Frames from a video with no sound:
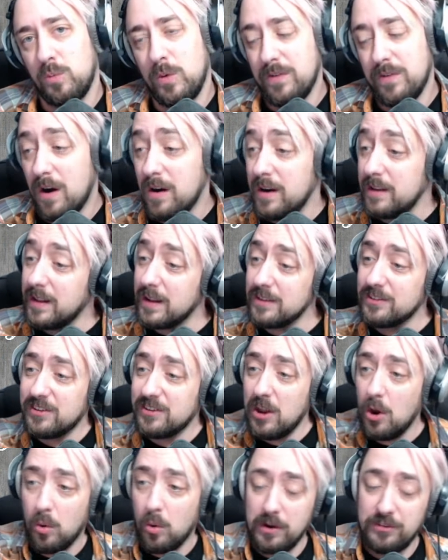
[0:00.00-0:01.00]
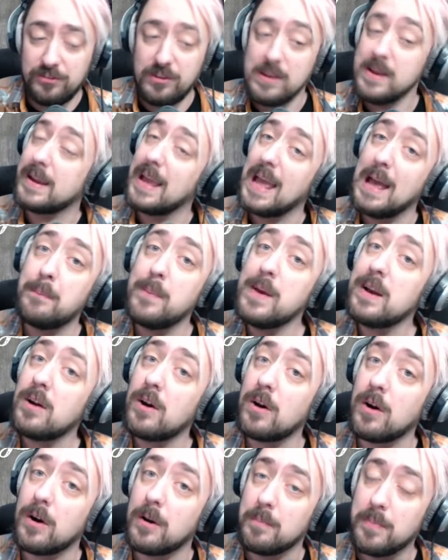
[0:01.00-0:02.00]
We've already done Sayori, so you can't pick
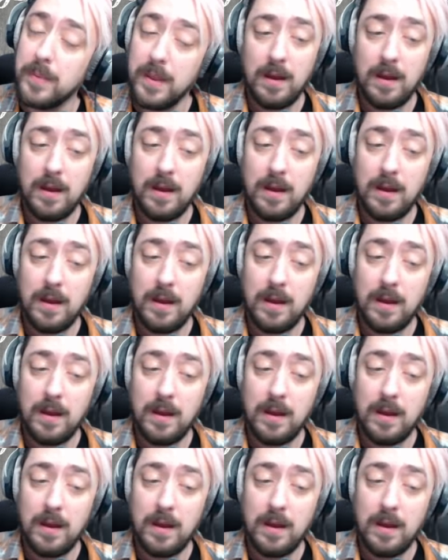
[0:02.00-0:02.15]
her.